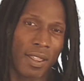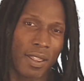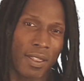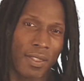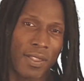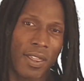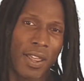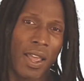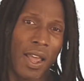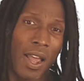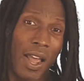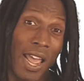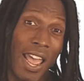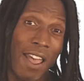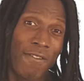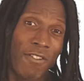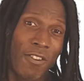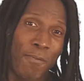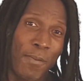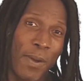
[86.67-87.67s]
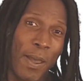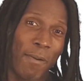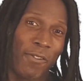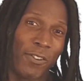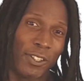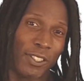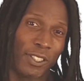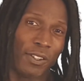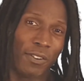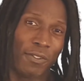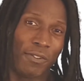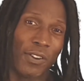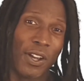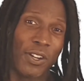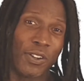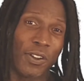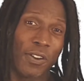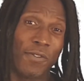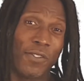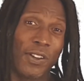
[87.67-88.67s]
There are other methods to
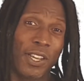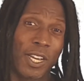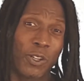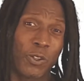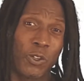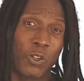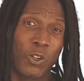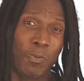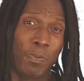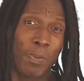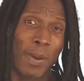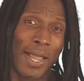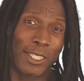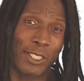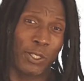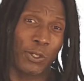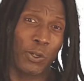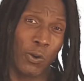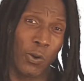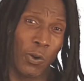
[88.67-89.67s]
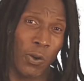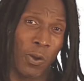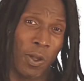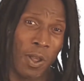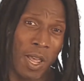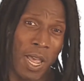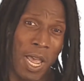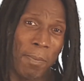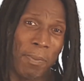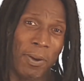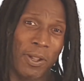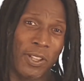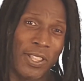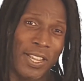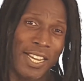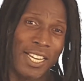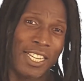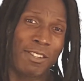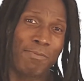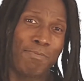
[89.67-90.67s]
find your VO2 max score, but
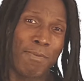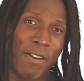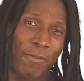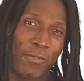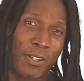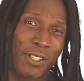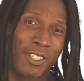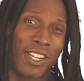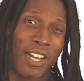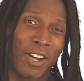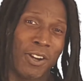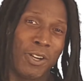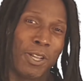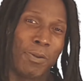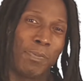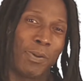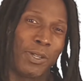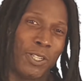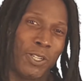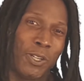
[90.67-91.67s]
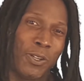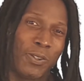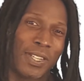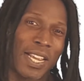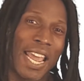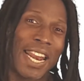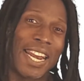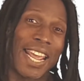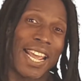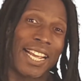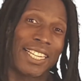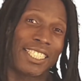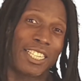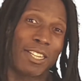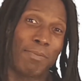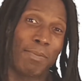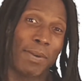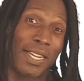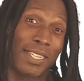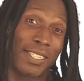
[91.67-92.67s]
these methods only produce an
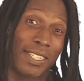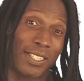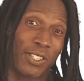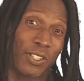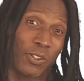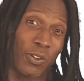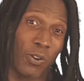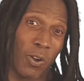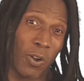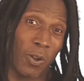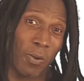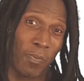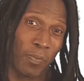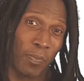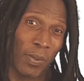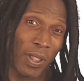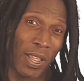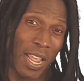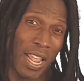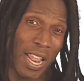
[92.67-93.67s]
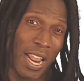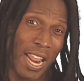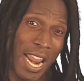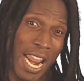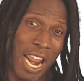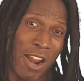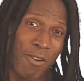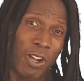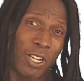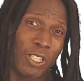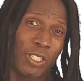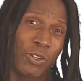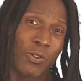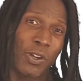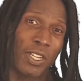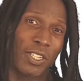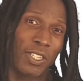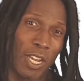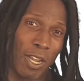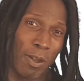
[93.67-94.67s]
estimated score. Here are two
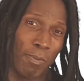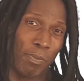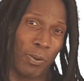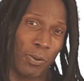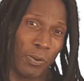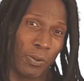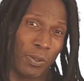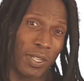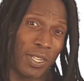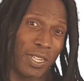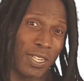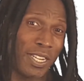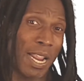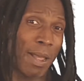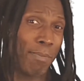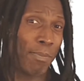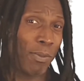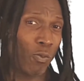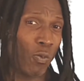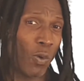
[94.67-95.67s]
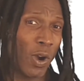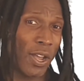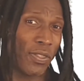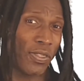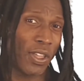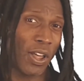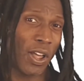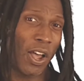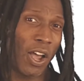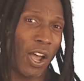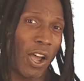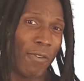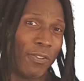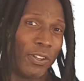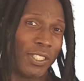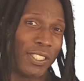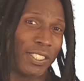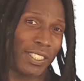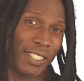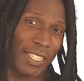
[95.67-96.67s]
examples. Number one, the
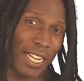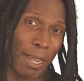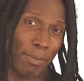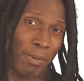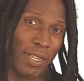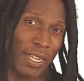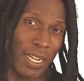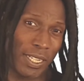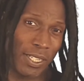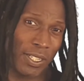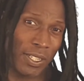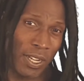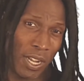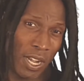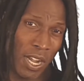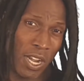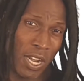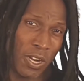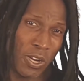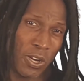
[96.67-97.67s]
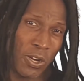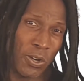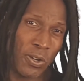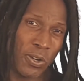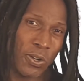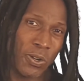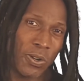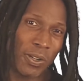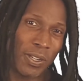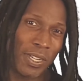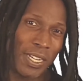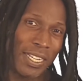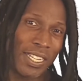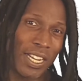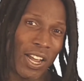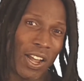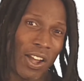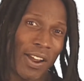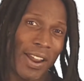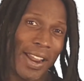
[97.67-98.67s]
Harvard step test. You do not need a
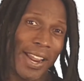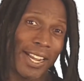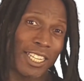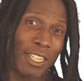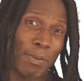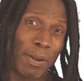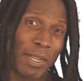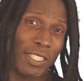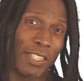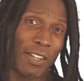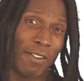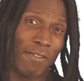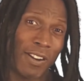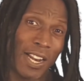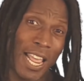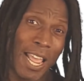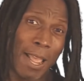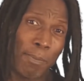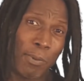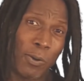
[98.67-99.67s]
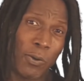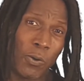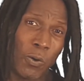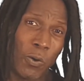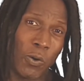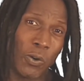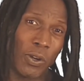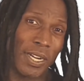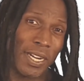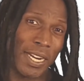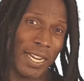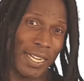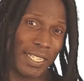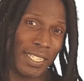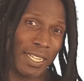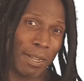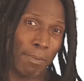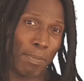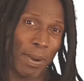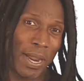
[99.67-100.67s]
high expensive lab. All you need
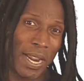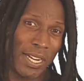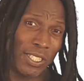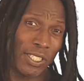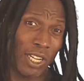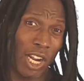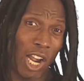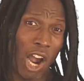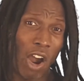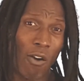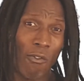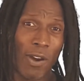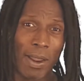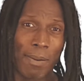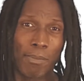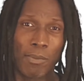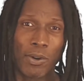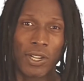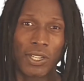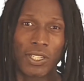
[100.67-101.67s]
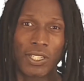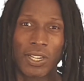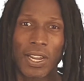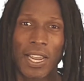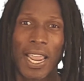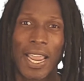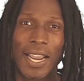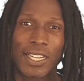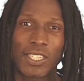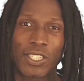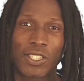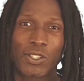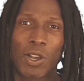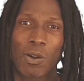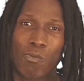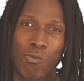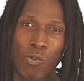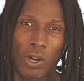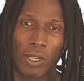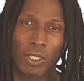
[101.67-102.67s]
is a bench, heart rate monitor and a
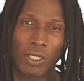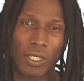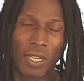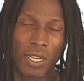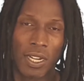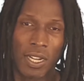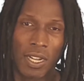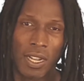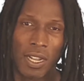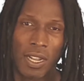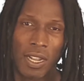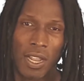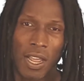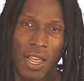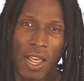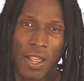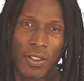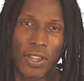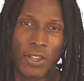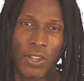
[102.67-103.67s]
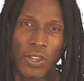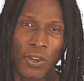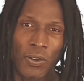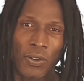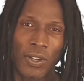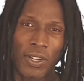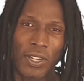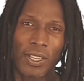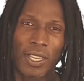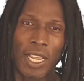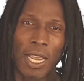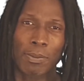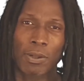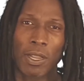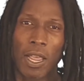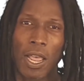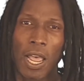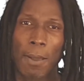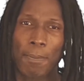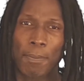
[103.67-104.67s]
stopwatch. The user steps
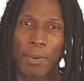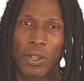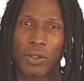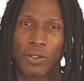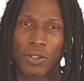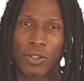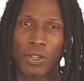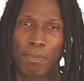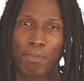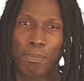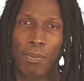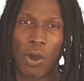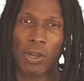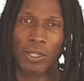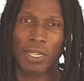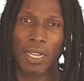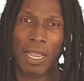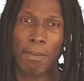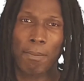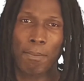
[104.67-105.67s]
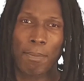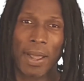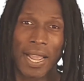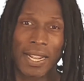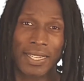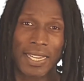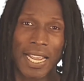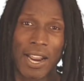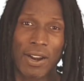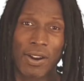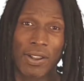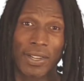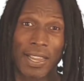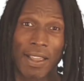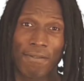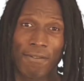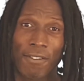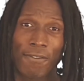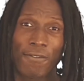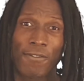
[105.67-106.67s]
up onto the box and back down
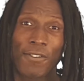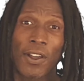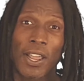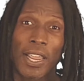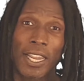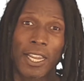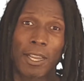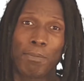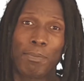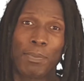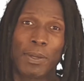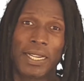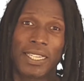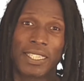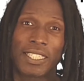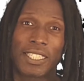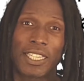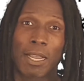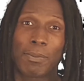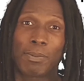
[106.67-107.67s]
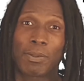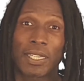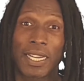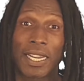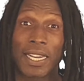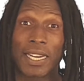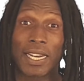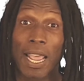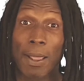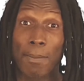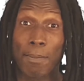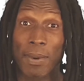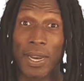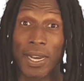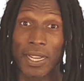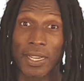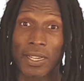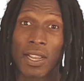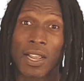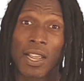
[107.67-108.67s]
again for 30 complete steps in a
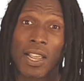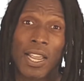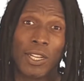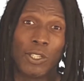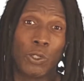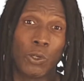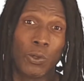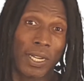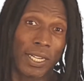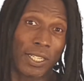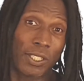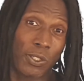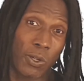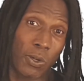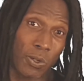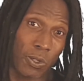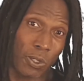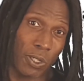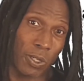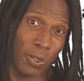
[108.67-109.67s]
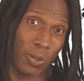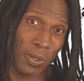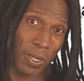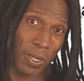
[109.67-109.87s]
minute until exhaustion.